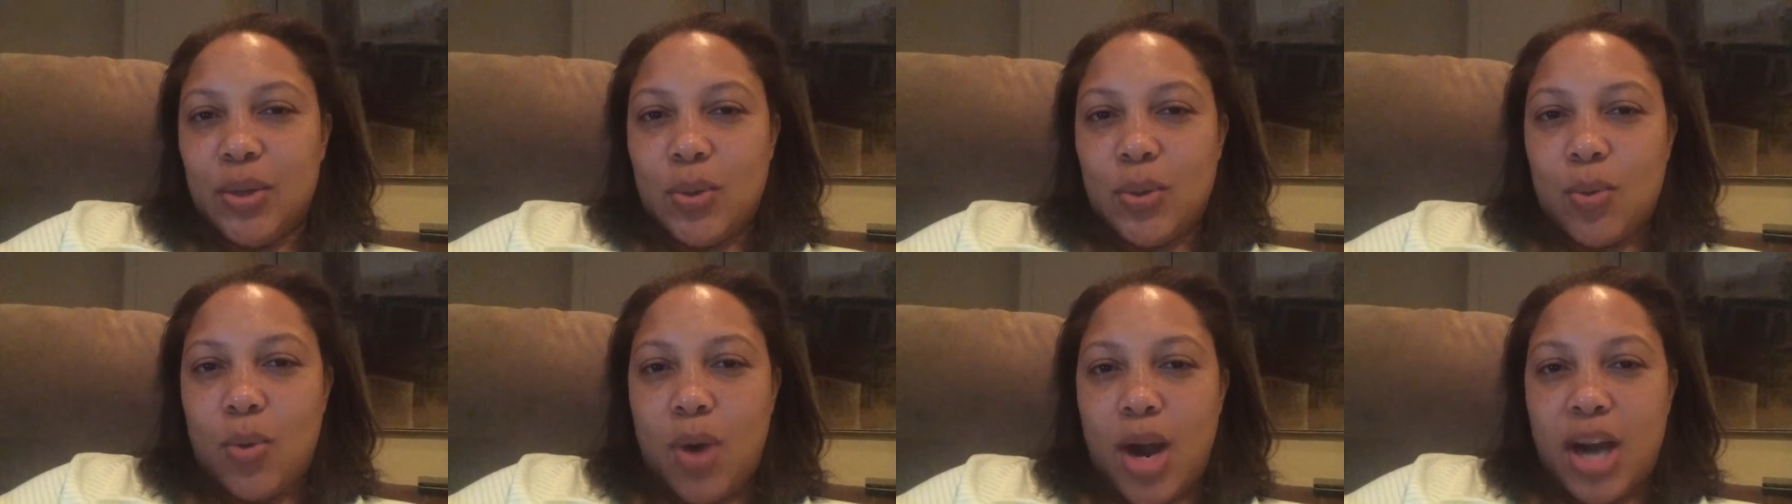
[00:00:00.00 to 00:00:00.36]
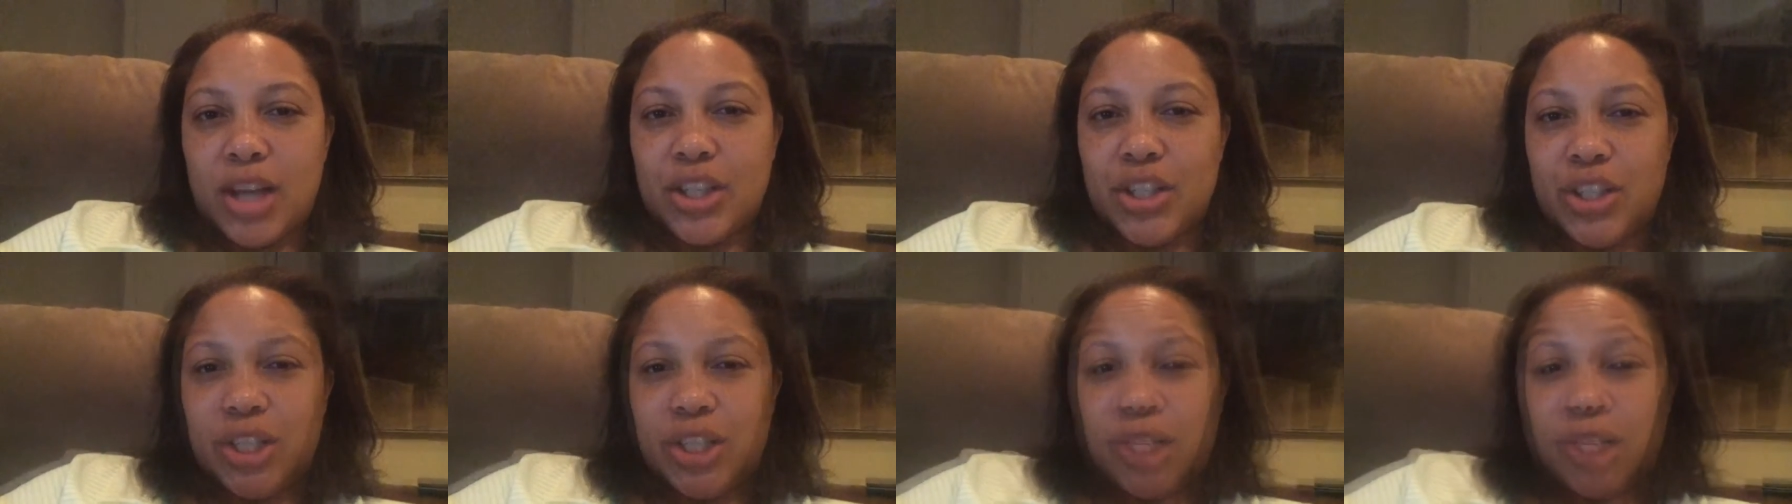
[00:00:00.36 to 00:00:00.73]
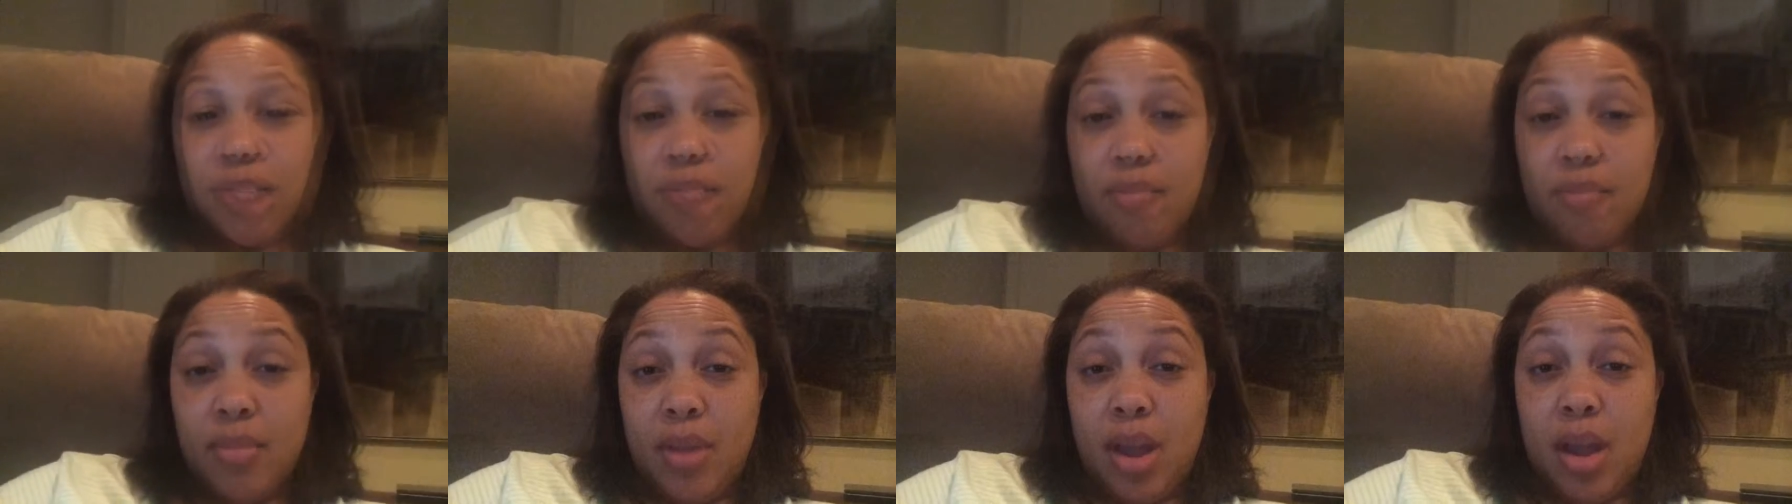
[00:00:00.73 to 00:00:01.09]

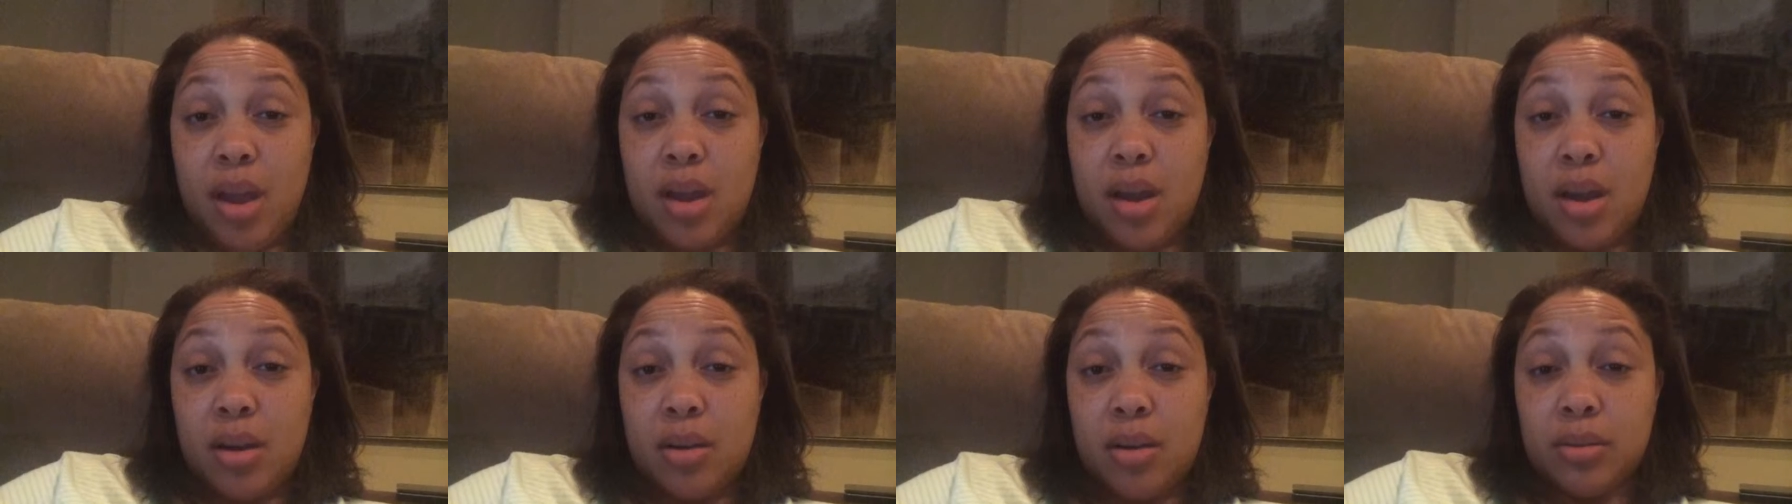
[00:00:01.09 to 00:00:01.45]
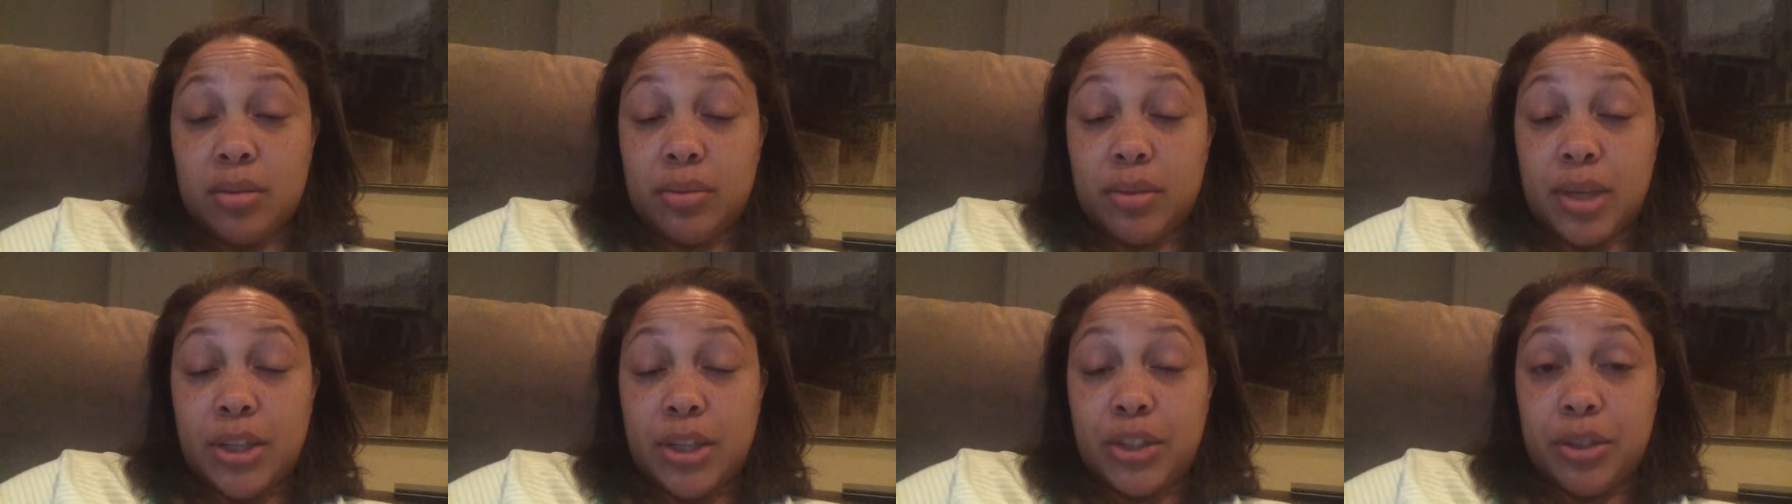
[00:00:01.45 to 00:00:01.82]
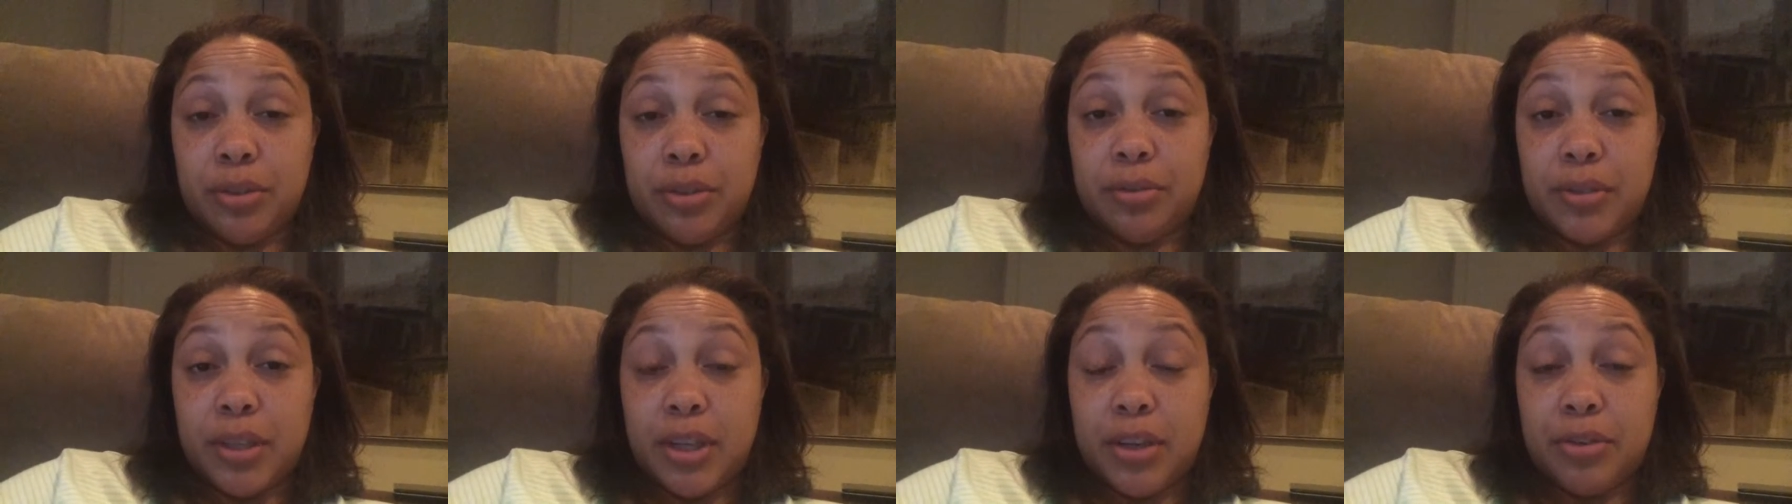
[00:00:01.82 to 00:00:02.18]
watching oh, Roger
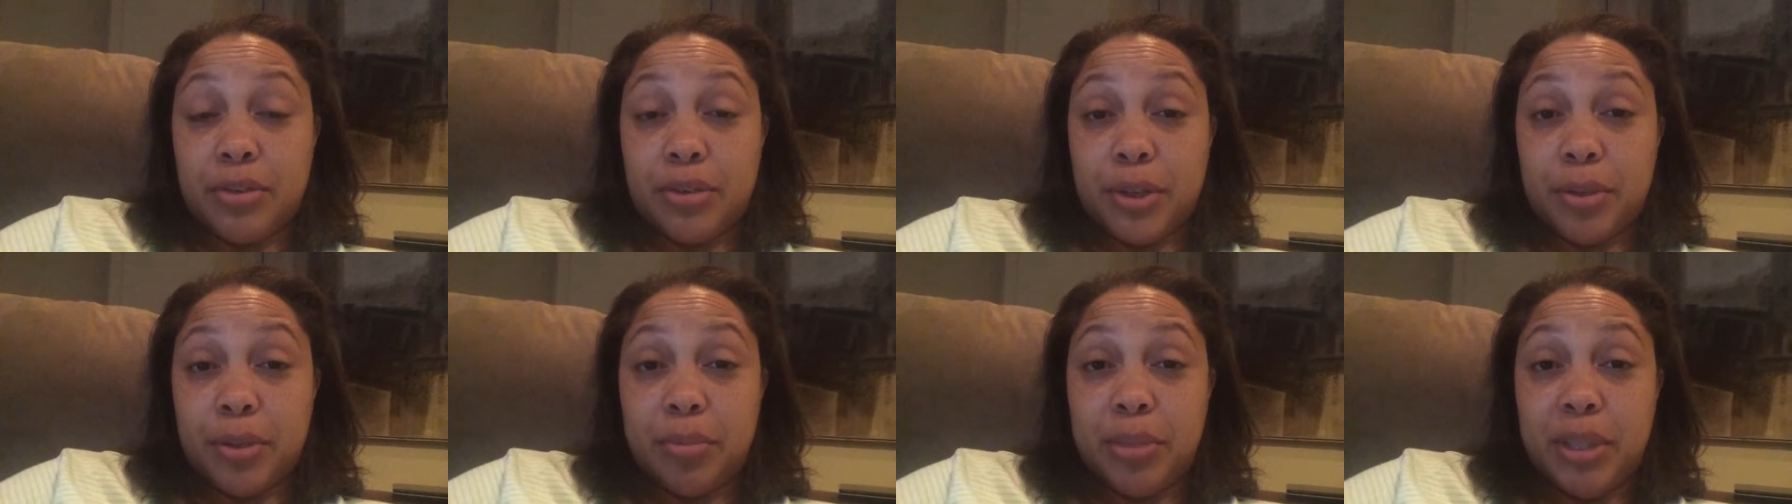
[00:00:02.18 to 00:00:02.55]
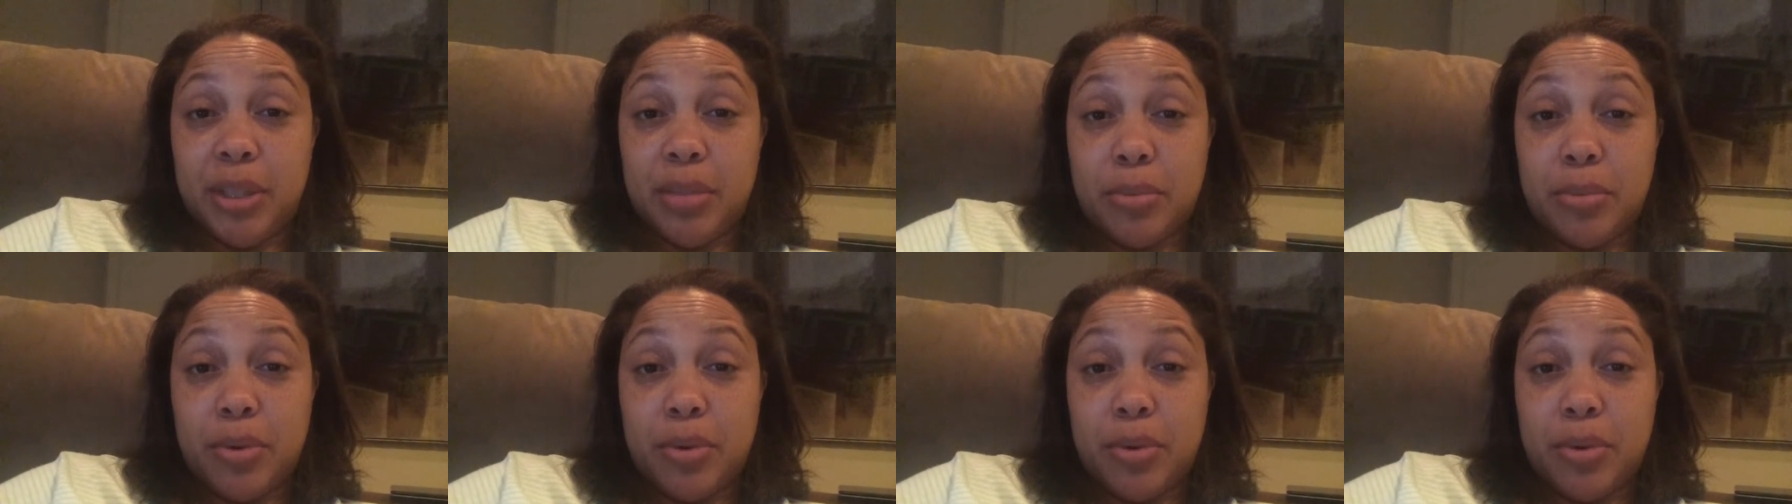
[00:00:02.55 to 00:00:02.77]
Federer beat